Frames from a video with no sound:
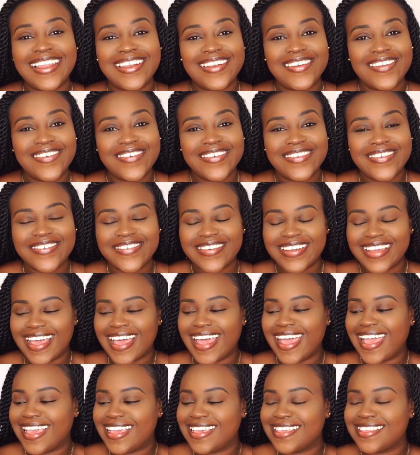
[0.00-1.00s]
I don't know
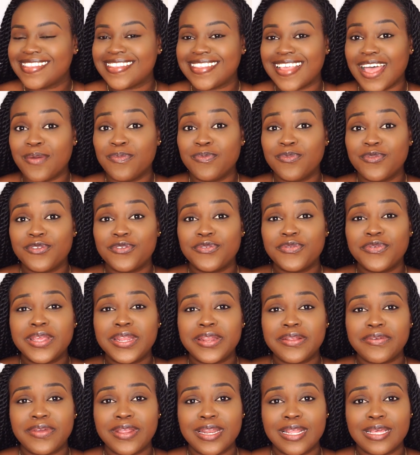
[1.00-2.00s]
guys I'm
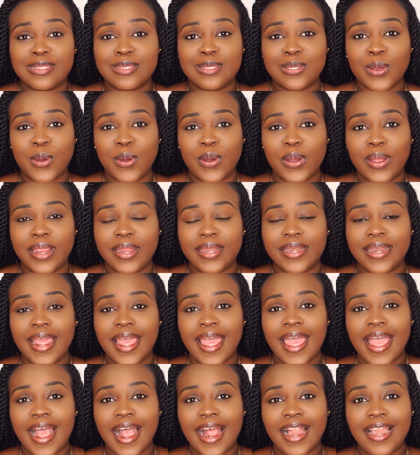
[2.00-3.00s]
really really torn
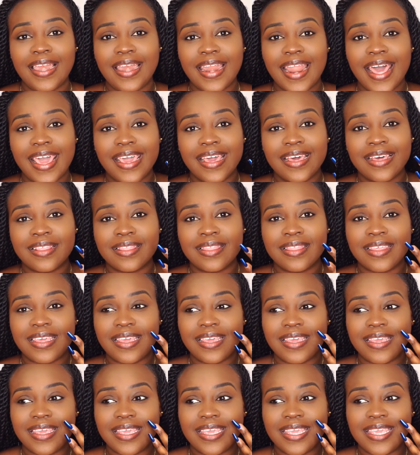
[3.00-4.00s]
I like
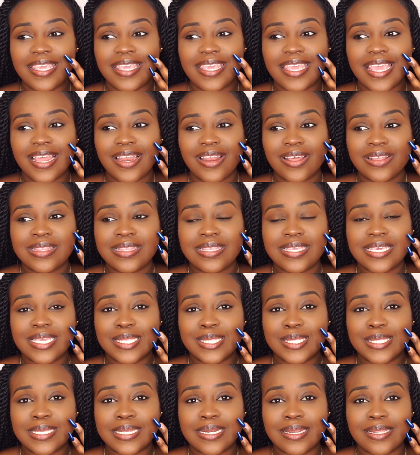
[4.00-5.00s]
the yellow
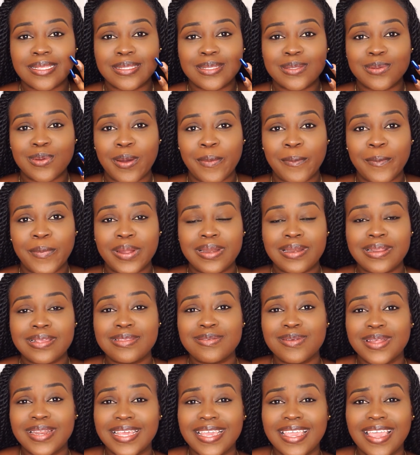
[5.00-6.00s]
tint to this one but
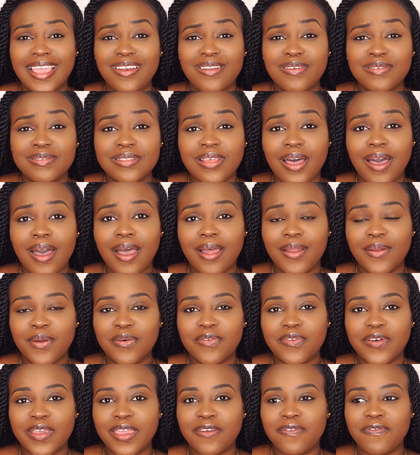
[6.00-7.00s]
this one you can use all
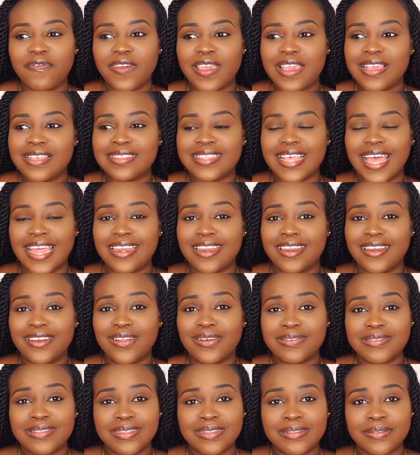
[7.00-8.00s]
over your face and it
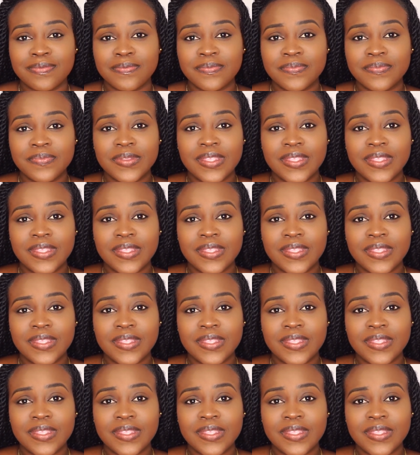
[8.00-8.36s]
doesn't